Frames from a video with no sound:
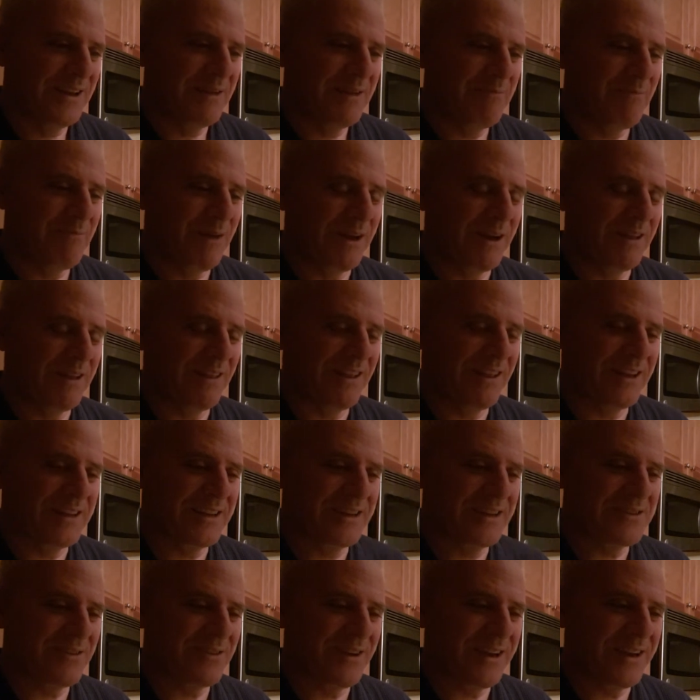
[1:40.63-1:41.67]
My
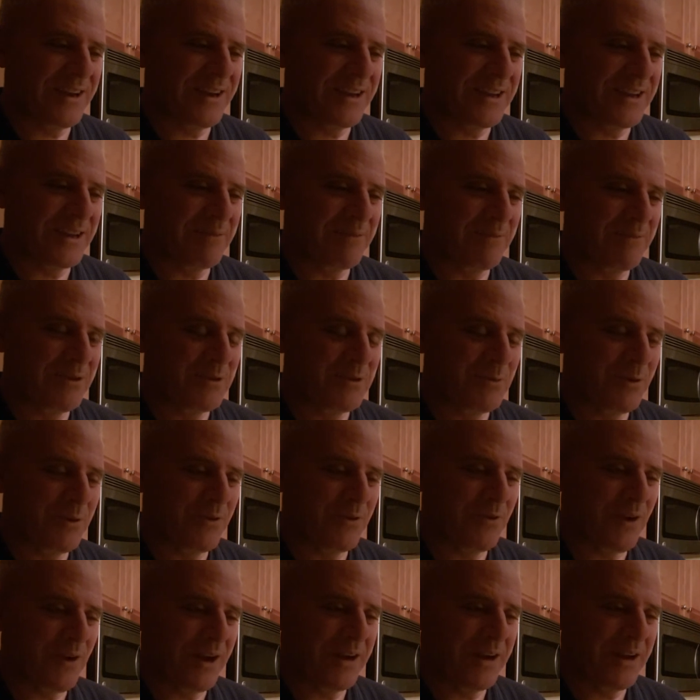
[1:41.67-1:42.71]
legs are aching between
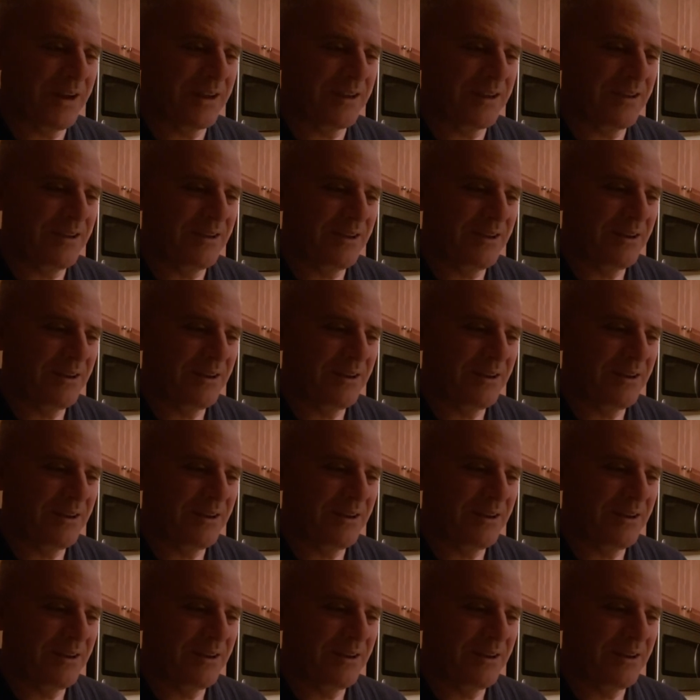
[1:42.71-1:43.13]
riding